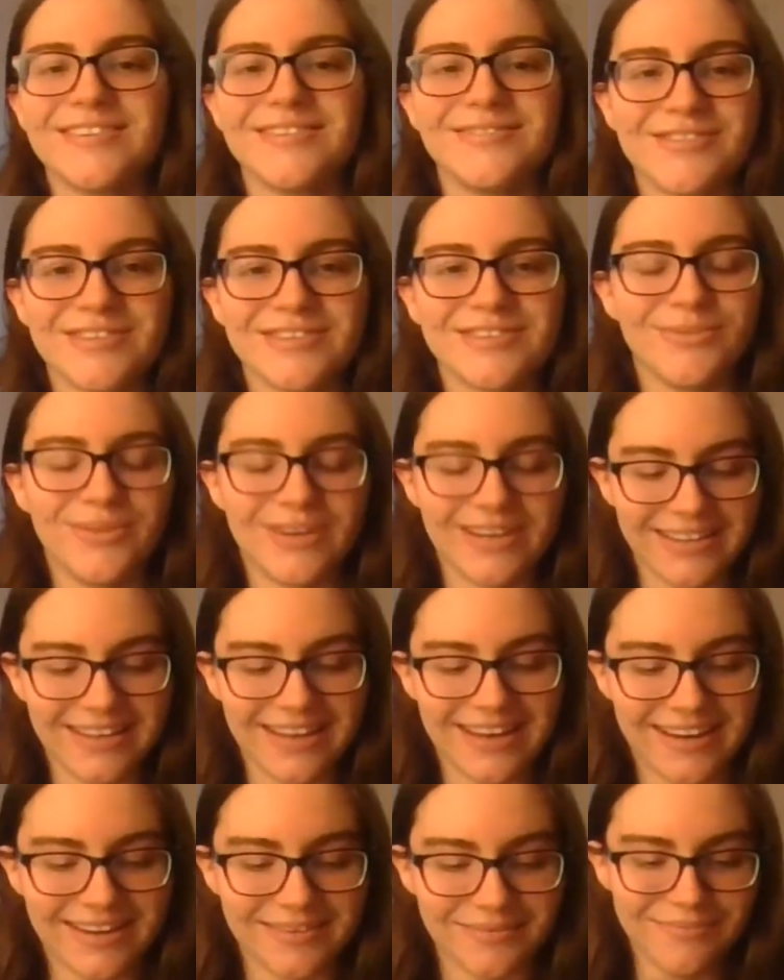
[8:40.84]
just want
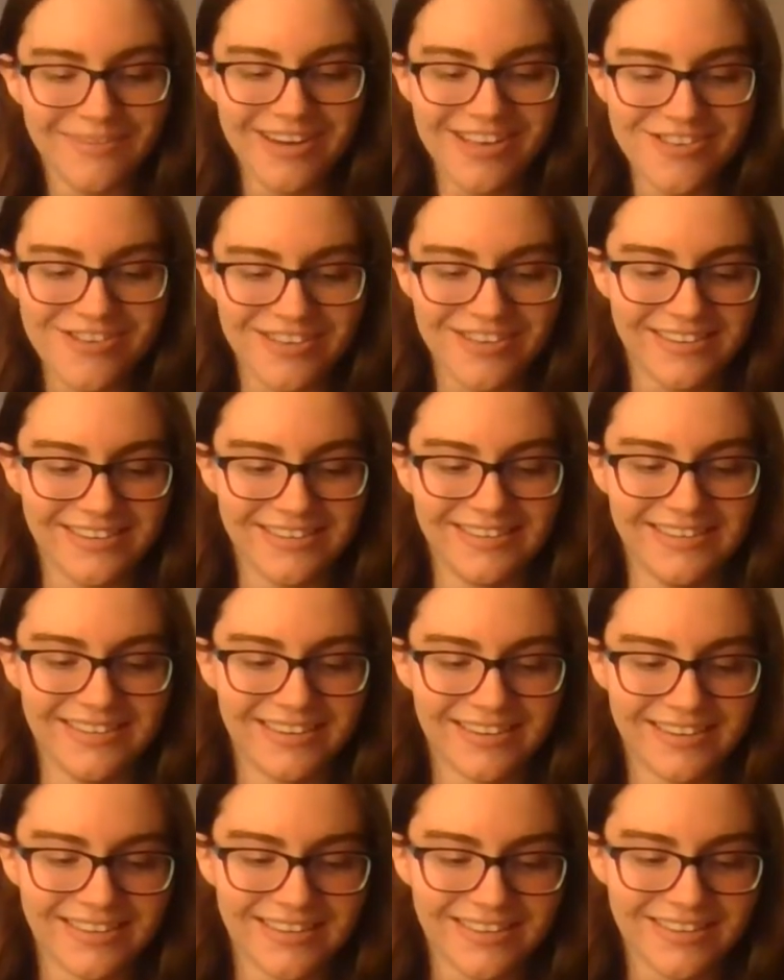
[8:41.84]
to mention
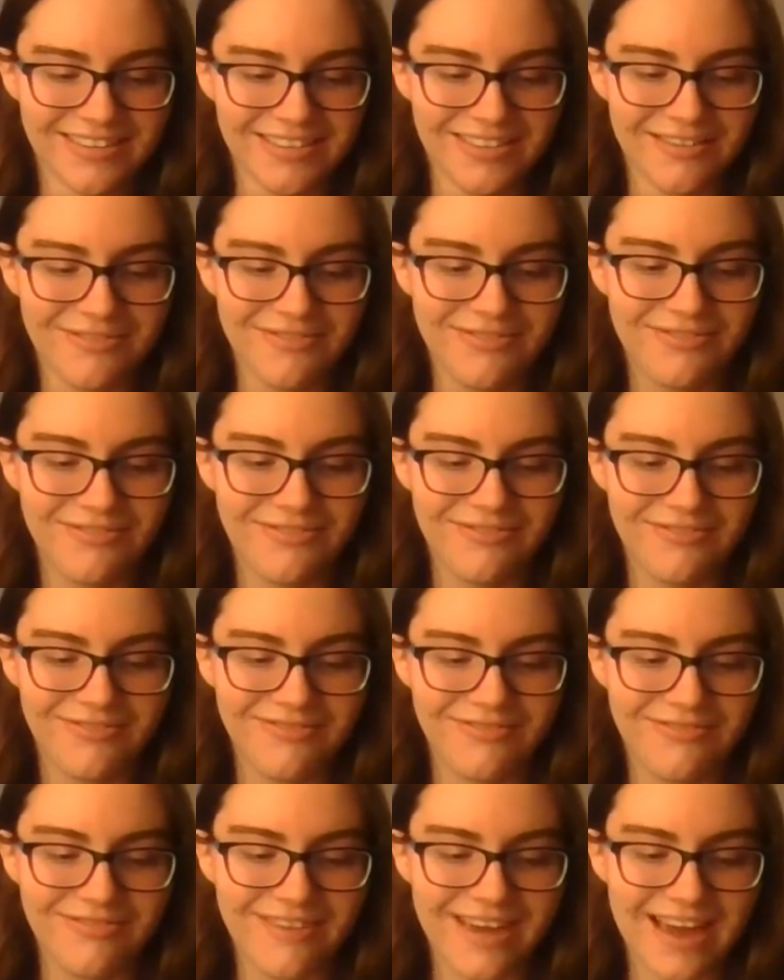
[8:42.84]
the
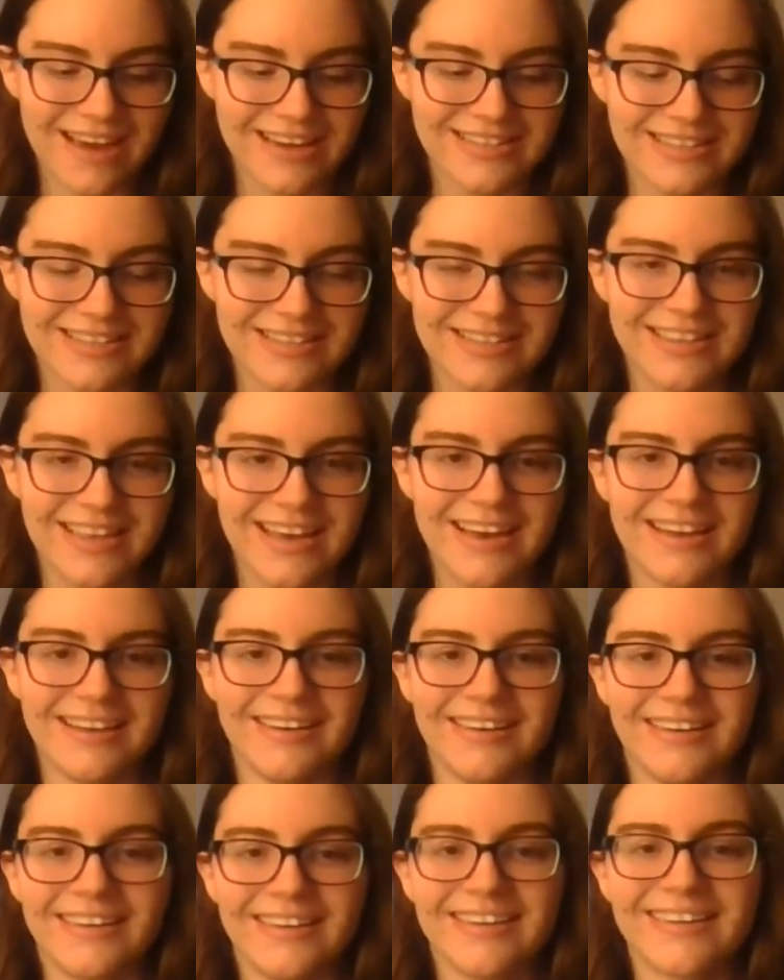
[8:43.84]
fact that
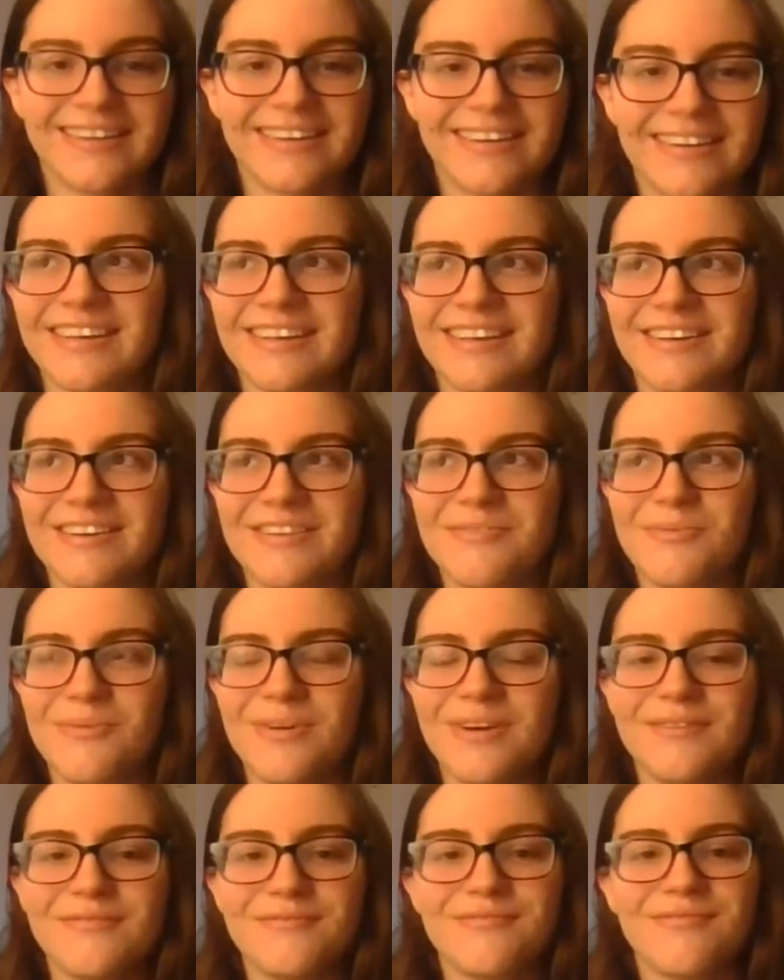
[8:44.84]

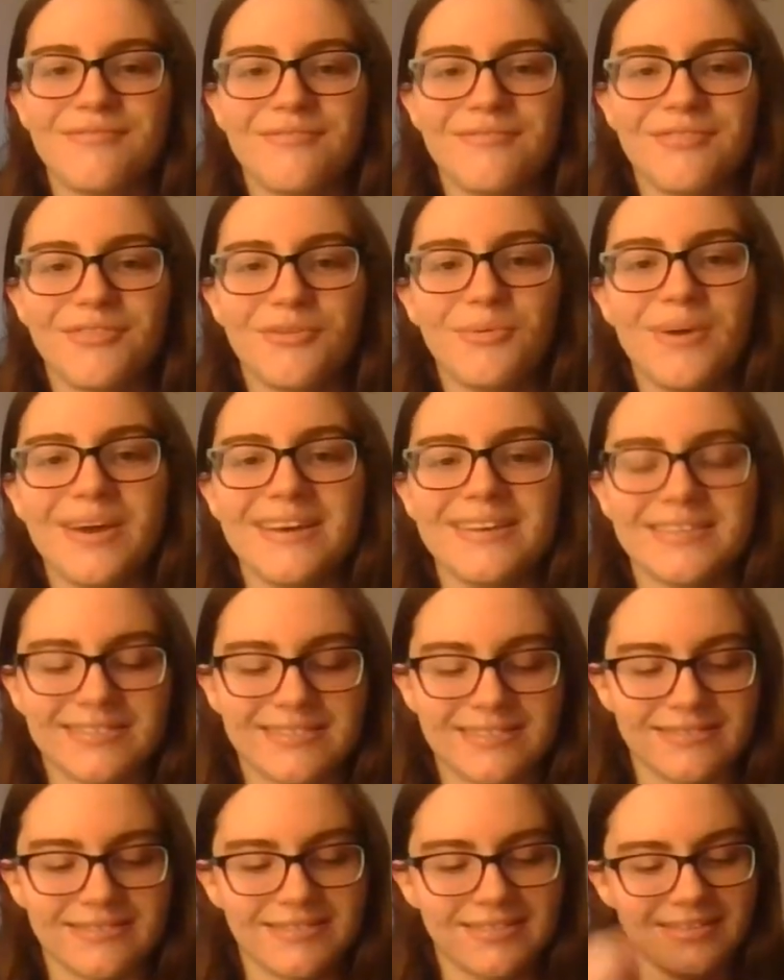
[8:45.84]
one of the
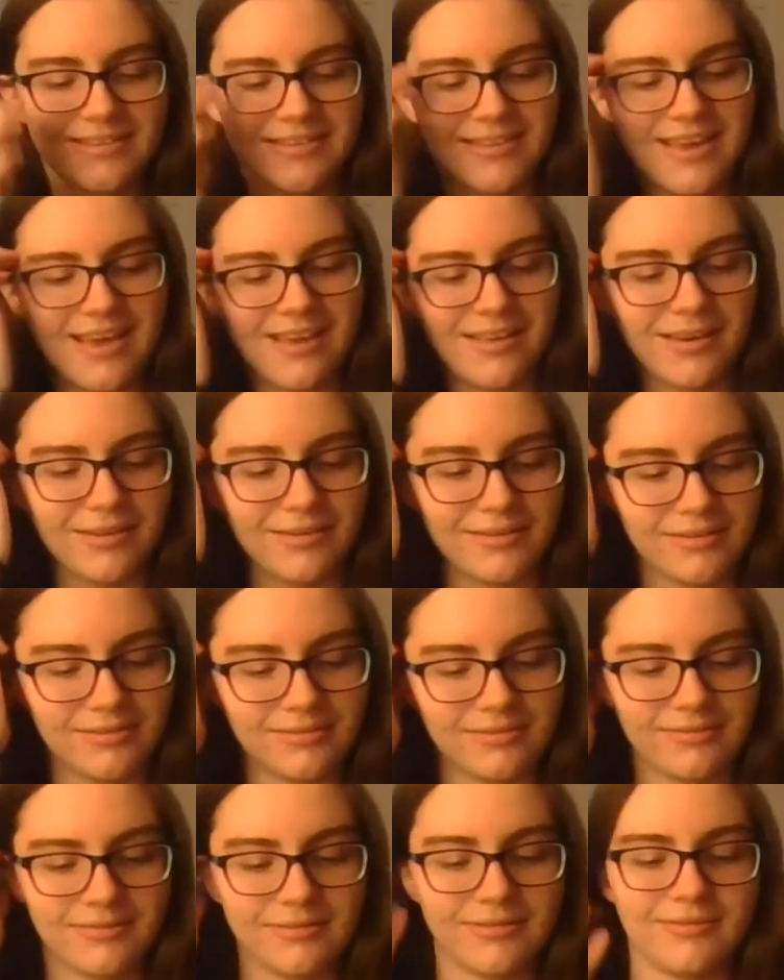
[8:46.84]
ways Kaladin
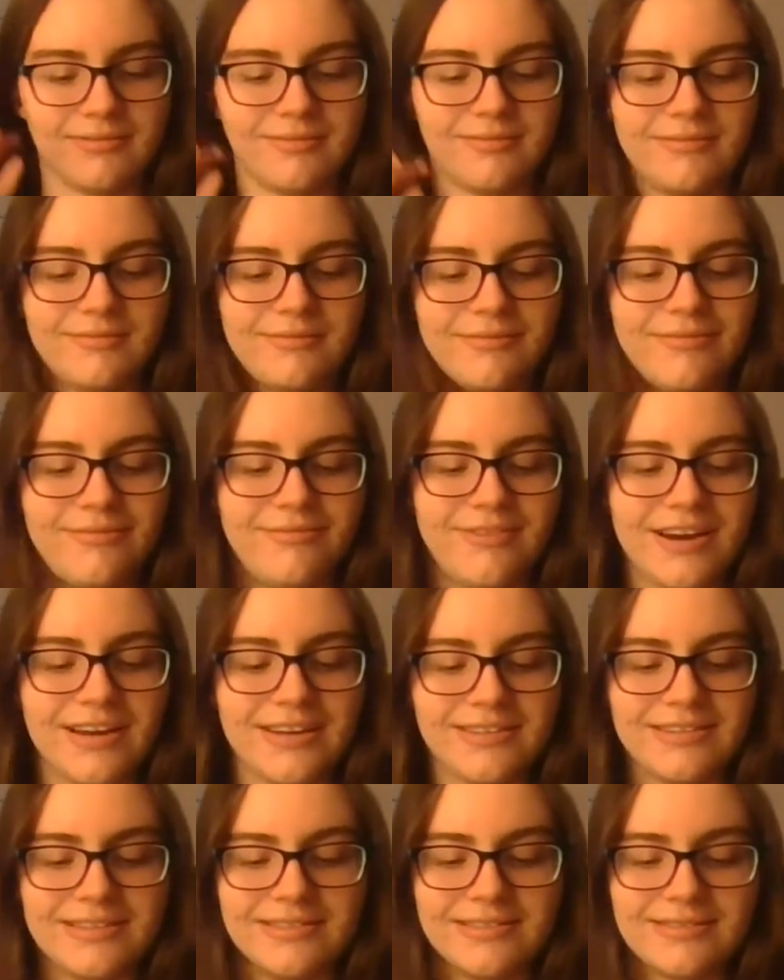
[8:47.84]

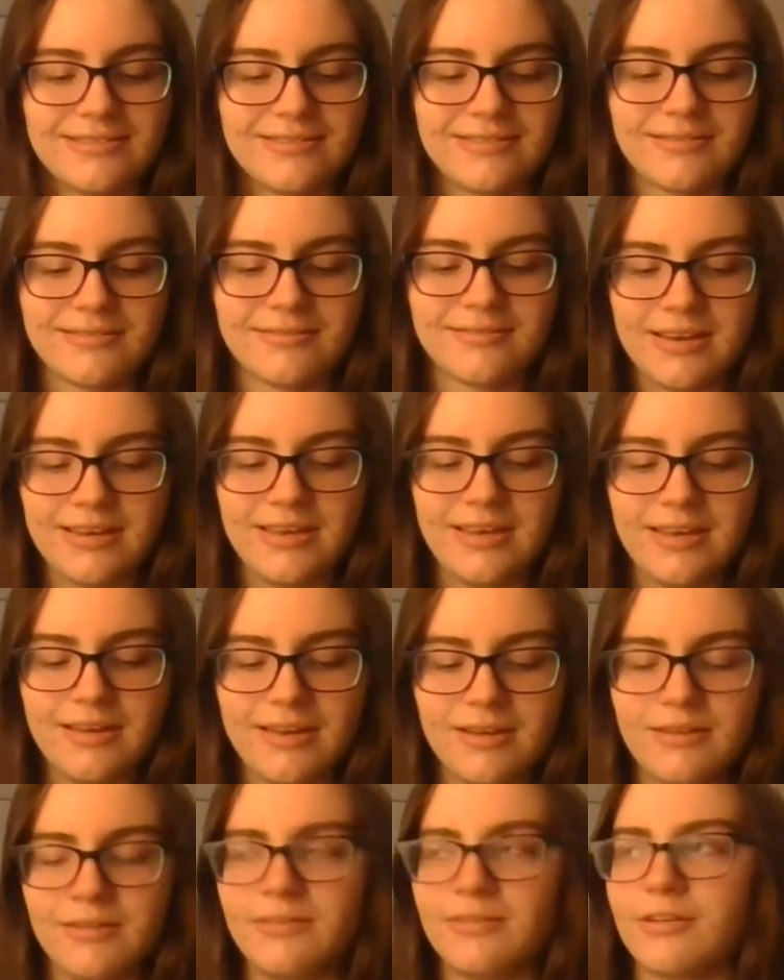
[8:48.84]
finds he
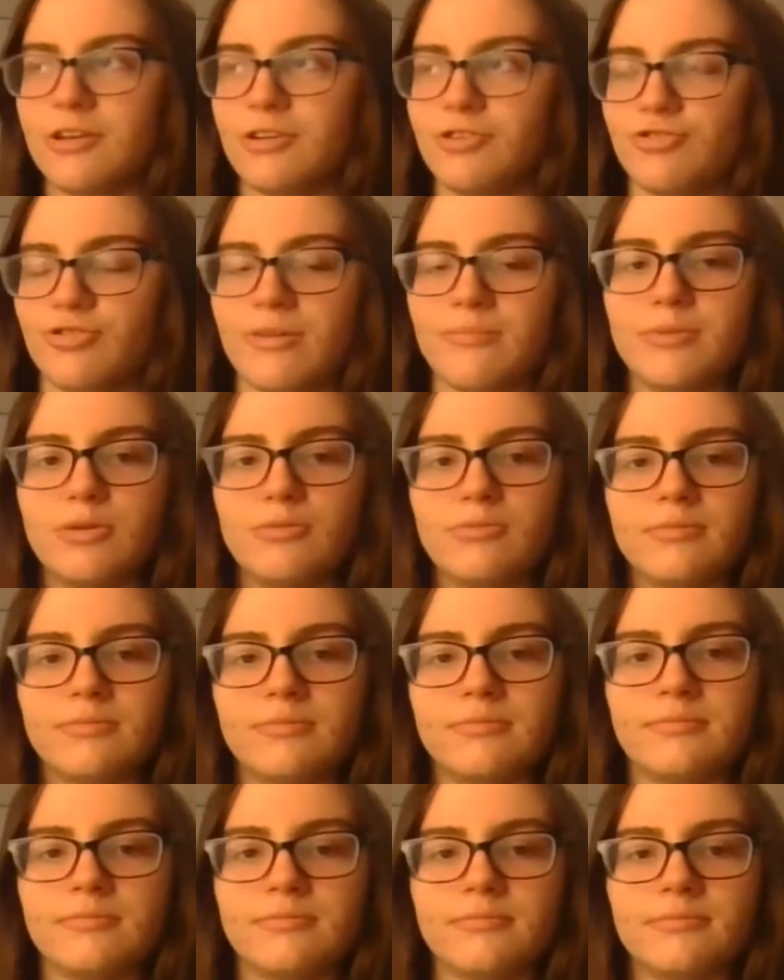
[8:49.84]
can contribute
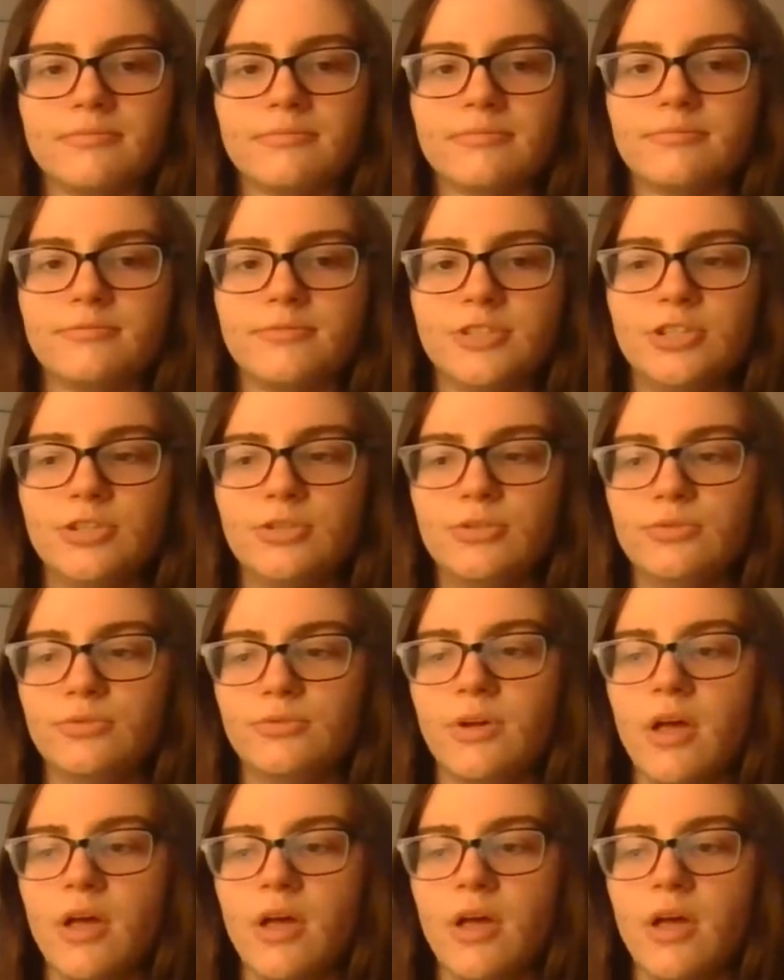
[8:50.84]
to